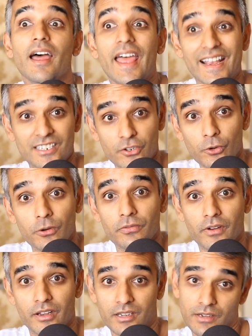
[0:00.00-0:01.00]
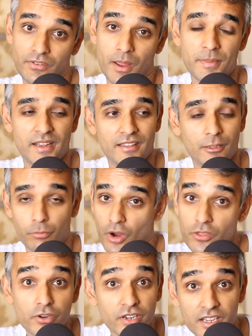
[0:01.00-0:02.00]
ex-girlfriend. The
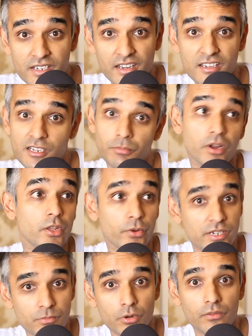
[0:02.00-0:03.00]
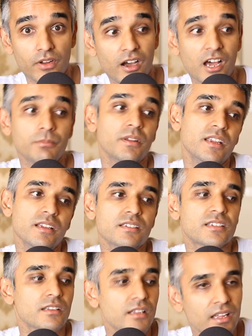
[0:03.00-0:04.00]
brother doesn't, because the brother has moved on, but he's
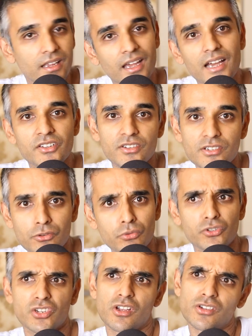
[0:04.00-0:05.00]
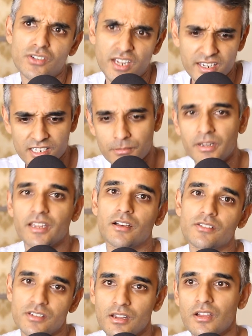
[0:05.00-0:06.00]
still like, yeah, she's cool. She's also dating somebody
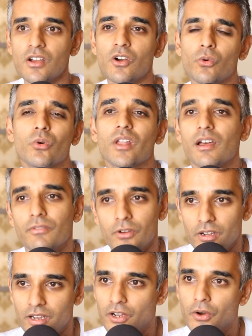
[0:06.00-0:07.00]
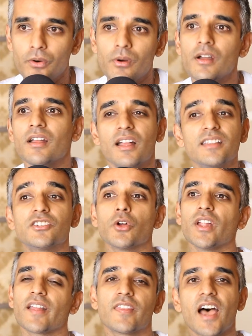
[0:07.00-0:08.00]
else, whatever, you know? And so
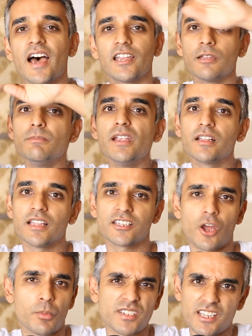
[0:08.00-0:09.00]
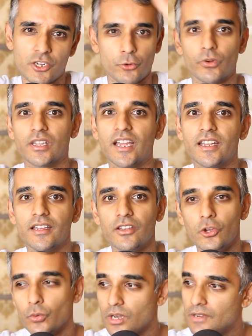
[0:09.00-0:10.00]
like that immediately, it's almost like you're
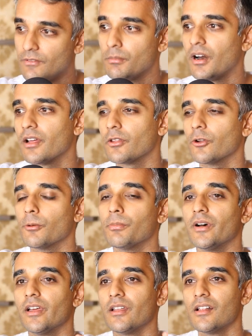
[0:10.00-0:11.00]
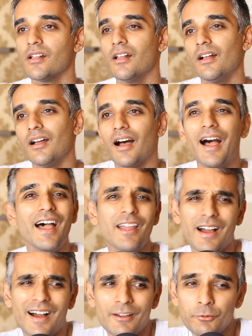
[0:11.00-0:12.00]
related. You wouldn't even bother. But
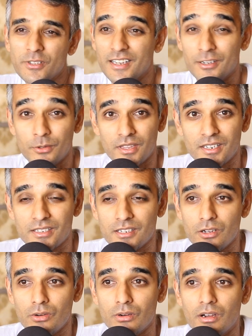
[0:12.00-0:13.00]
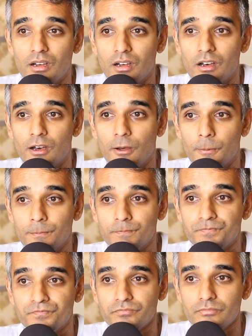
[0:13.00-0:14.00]
I really don't think so.
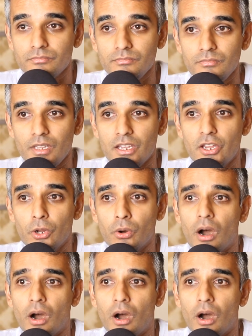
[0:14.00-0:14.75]
You know,